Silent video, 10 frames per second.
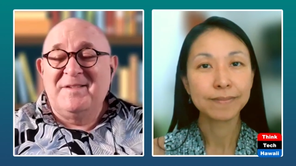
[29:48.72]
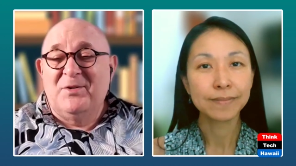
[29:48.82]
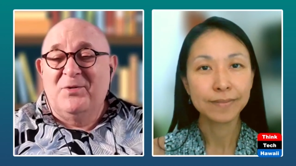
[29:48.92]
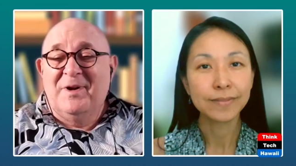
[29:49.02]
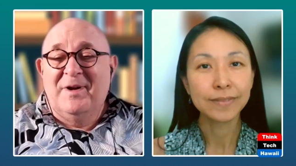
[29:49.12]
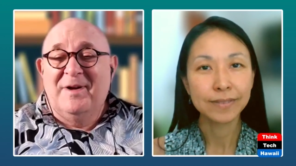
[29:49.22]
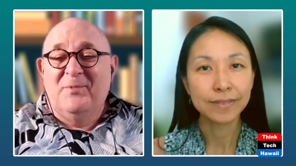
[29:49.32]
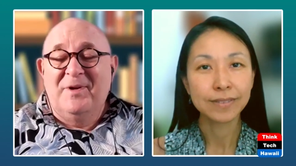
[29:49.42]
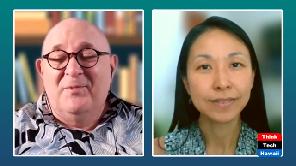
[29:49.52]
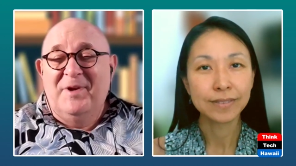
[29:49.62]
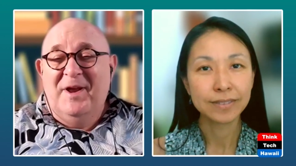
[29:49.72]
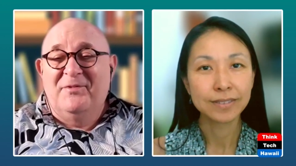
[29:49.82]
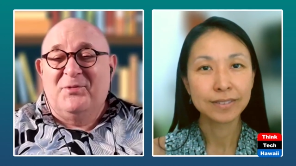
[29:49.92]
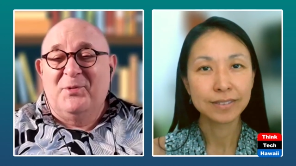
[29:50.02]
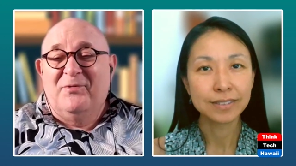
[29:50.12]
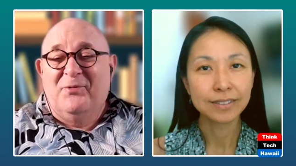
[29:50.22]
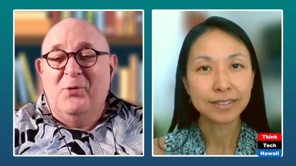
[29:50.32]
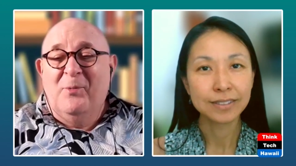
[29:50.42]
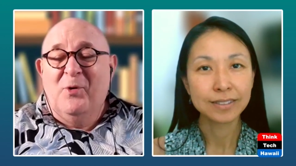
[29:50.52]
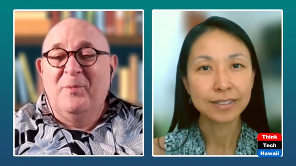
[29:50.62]
Speaker 1: So we have 3 or
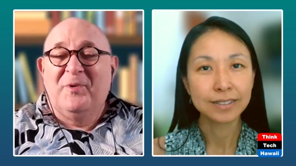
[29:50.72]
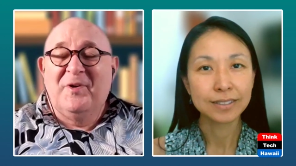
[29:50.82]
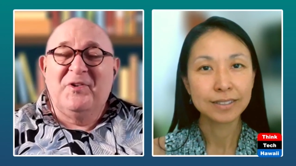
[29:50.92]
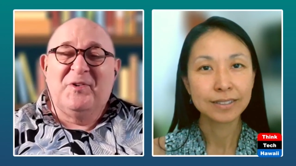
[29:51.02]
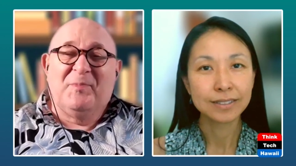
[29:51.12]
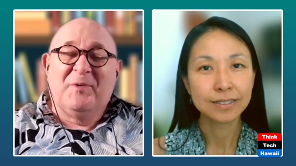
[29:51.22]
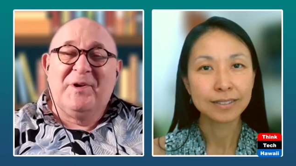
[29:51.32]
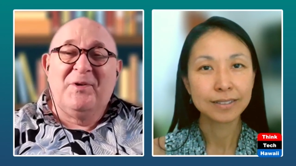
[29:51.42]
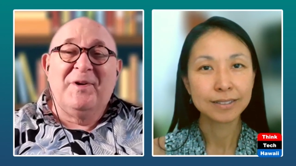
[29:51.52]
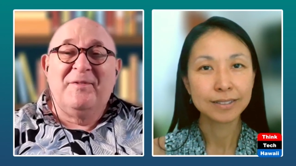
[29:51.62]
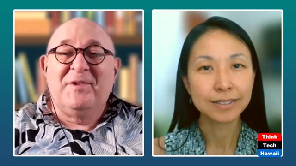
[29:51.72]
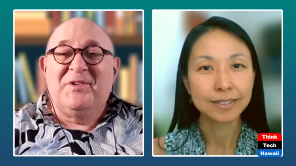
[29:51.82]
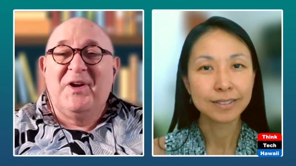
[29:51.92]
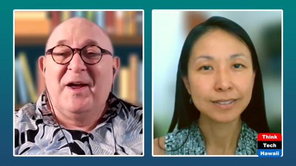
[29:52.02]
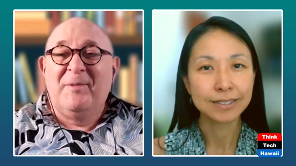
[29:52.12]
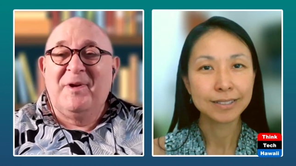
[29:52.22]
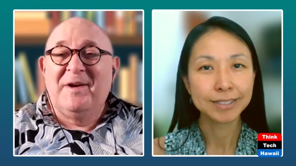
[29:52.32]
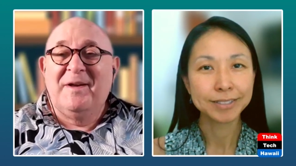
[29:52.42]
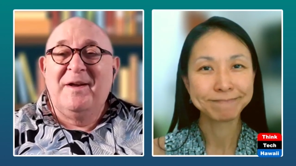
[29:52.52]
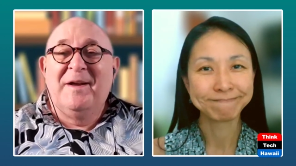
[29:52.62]
4 more bills, but we don't have the time,
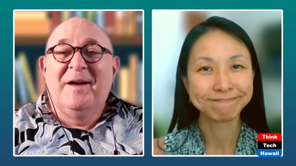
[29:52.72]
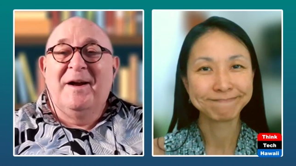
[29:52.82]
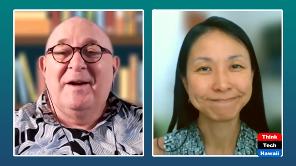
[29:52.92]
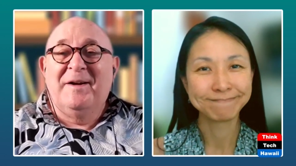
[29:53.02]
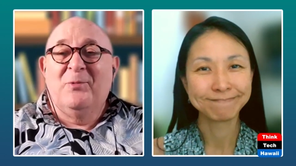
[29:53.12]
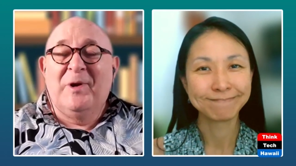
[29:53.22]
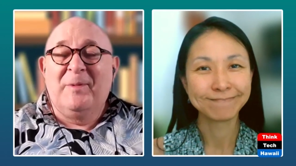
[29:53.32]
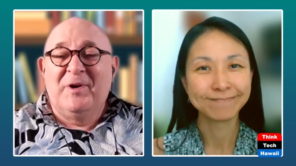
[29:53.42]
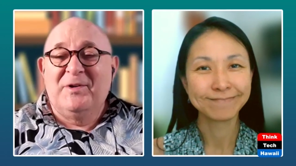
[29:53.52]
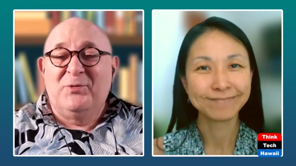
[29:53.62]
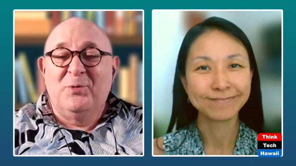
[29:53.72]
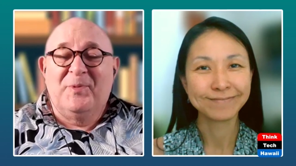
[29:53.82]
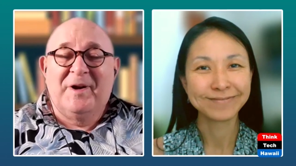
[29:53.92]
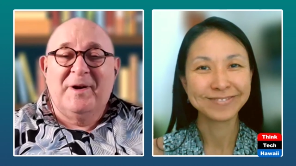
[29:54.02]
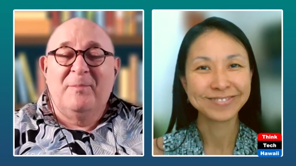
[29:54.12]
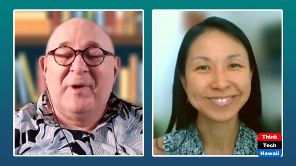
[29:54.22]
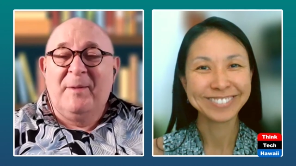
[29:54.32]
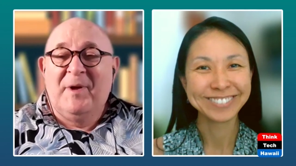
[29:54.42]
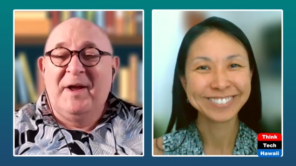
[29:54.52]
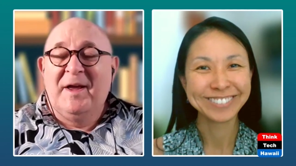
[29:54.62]
and I don't know what I'm going to do about it. I'm going to
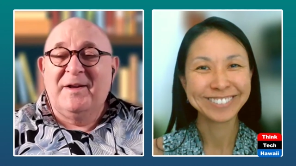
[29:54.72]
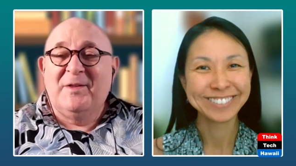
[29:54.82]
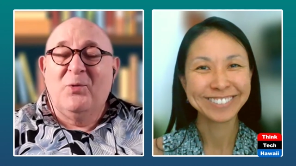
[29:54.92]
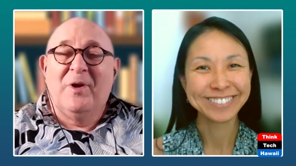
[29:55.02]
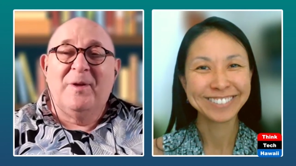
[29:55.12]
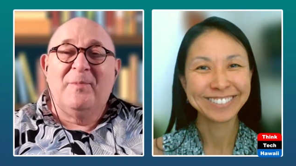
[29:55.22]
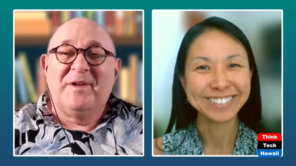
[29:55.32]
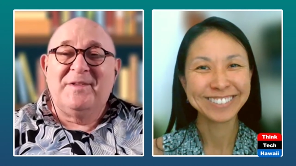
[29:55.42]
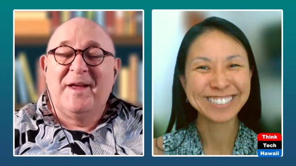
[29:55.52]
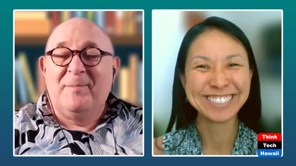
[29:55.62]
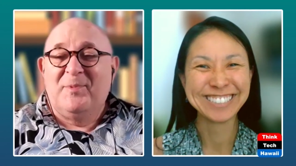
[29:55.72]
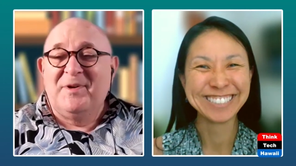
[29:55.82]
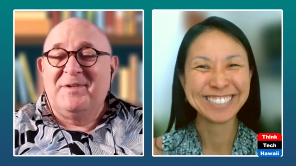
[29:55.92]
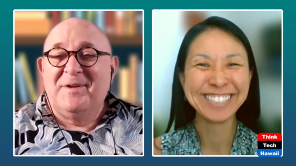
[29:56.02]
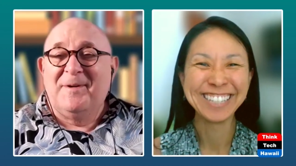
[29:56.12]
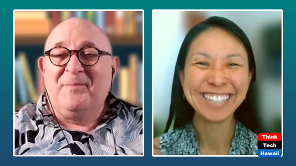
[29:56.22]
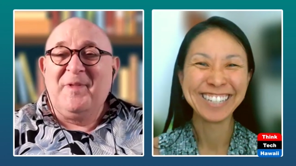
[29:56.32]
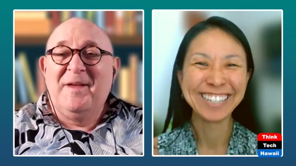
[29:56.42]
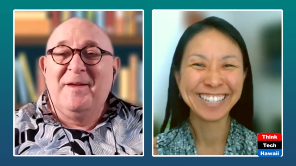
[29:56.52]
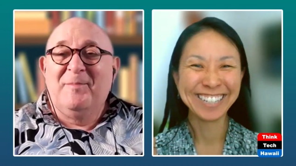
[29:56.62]
bang my head on the wall about that, but
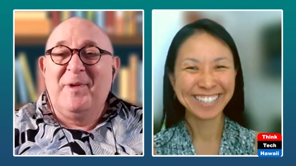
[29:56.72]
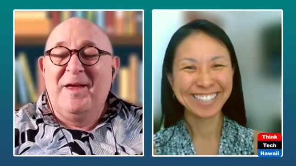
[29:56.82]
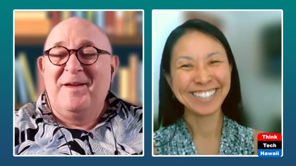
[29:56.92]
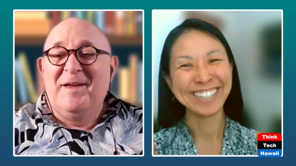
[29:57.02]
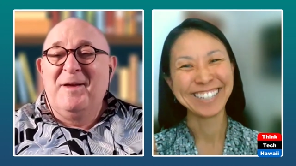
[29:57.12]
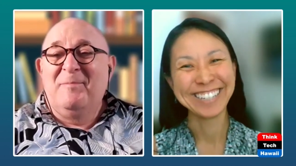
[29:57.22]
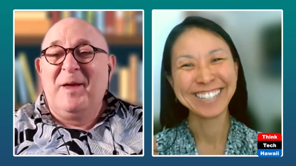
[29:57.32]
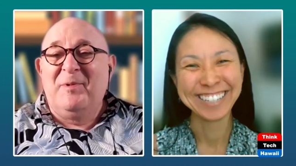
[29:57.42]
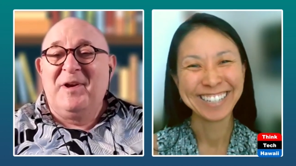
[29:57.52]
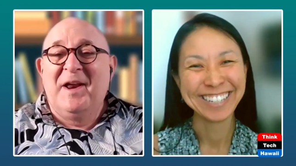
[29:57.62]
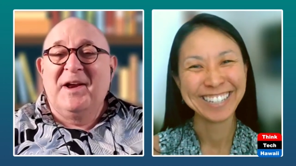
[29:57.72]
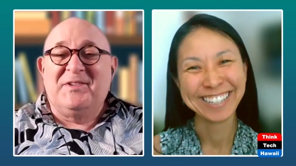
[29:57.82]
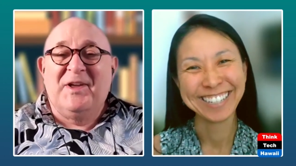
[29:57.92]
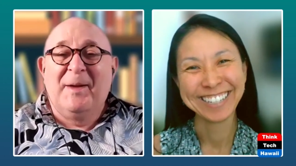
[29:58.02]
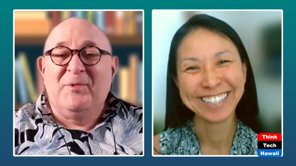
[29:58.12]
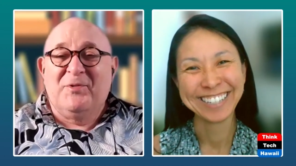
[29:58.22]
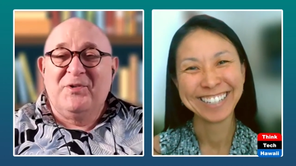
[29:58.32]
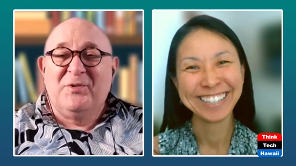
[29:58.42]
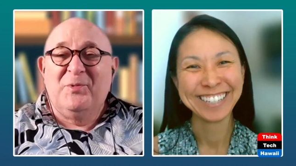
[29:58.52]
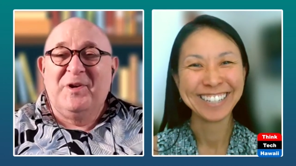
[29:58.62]
maybe next time,
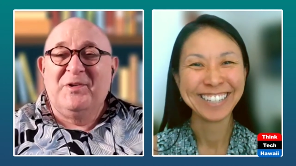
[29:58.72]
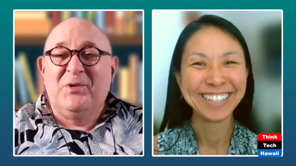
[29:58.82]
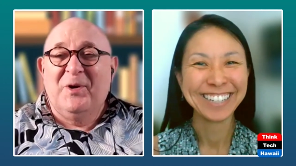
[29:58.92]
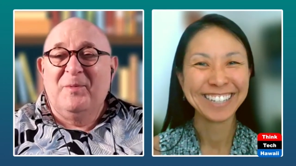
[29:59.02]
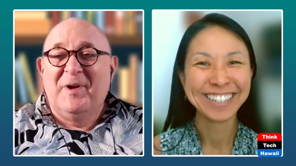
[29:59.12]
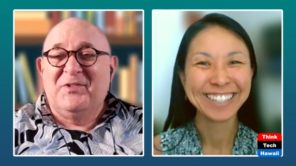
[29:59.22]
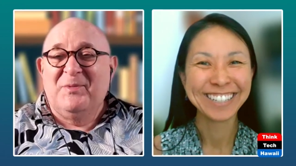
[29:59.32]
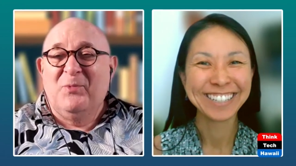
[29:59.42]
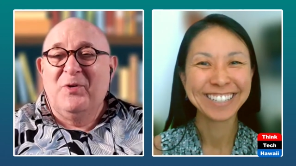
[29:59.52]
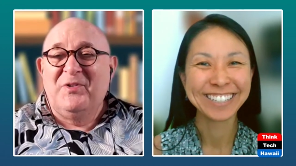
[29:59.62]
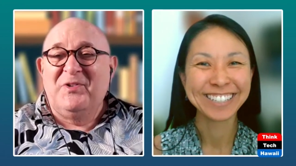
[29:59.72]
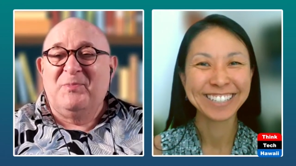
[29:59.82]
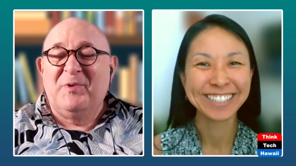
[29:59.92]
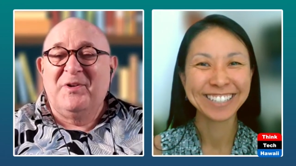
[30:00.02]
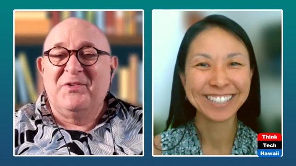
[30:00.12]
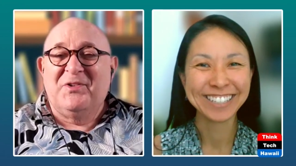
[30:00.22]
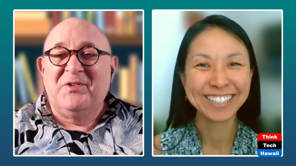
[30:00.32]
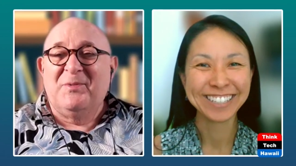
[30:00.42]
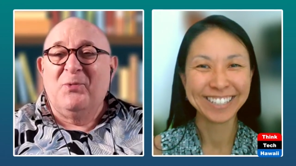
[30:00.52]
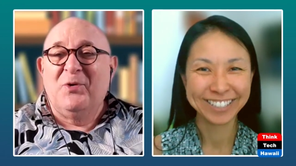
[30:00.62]
Tricia, we can talk about some more of these bills
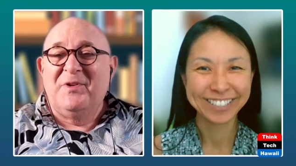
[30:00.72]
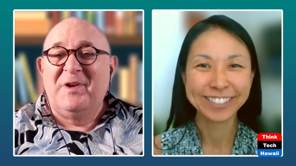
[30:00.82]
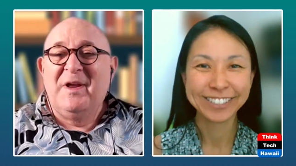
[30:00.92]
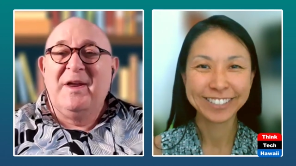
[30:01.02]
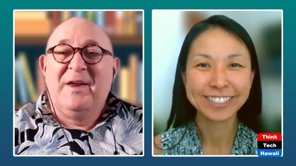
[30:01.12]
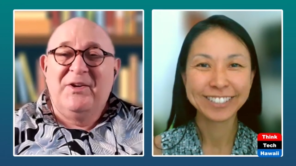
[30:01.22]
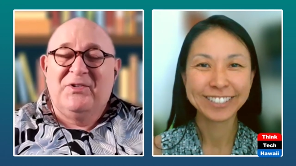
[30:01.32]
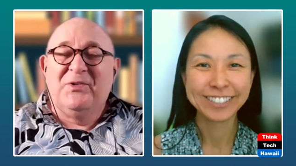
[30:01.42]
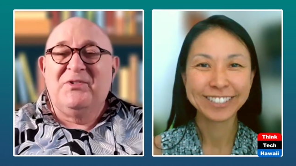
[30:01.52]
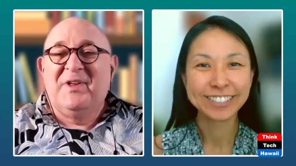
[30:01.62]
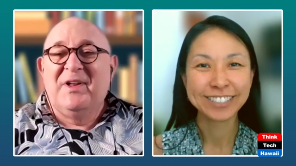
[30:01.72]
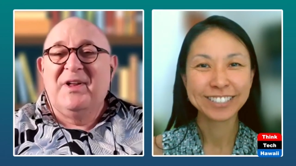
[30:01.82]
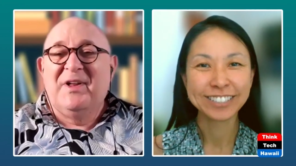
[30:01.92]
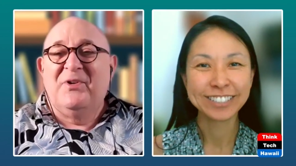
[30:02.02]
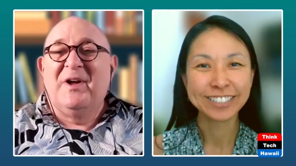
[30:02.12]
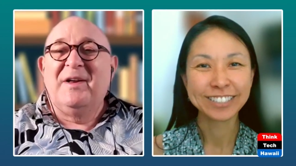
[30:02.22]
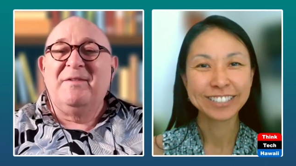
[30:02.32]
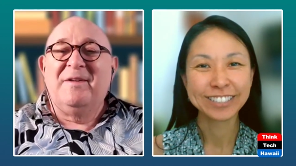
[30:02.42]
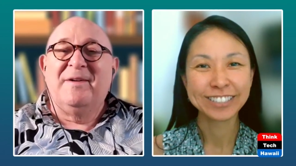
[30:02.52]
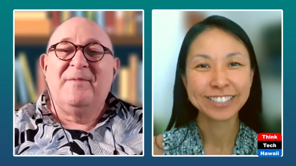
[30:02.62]
and some more of the issues that you
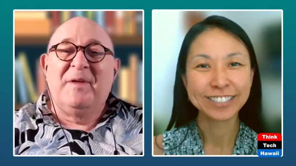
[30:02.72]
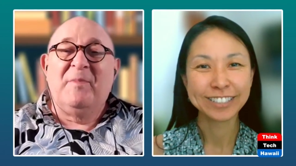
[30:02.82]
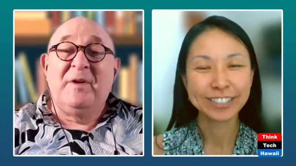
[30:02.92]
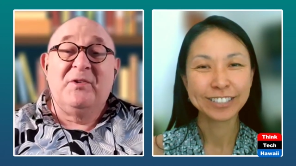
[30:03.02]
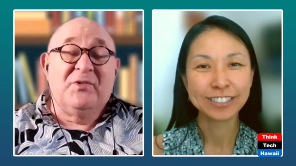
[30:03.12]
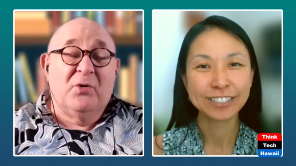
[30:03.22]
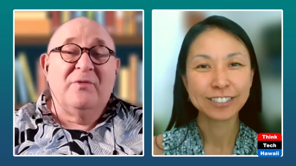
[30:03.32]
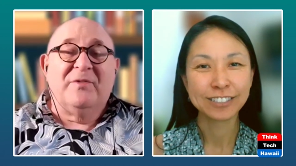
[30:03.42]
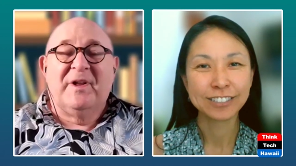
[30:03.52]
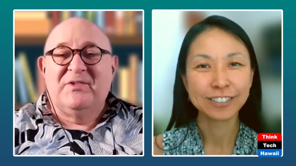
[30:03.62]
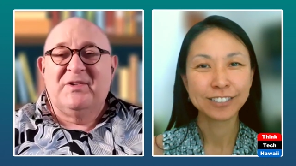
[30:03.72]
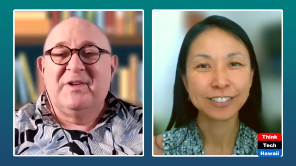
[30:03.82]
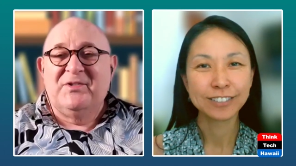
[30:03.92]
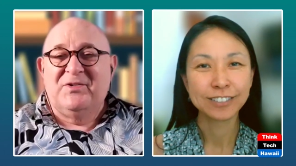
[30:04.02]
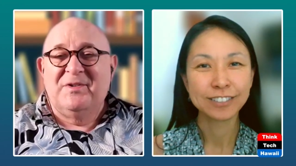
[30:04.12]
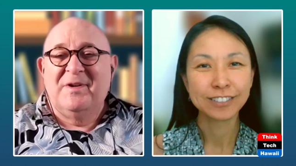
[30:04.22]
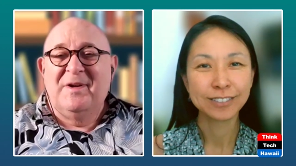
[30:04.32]
find that may deserve legislation.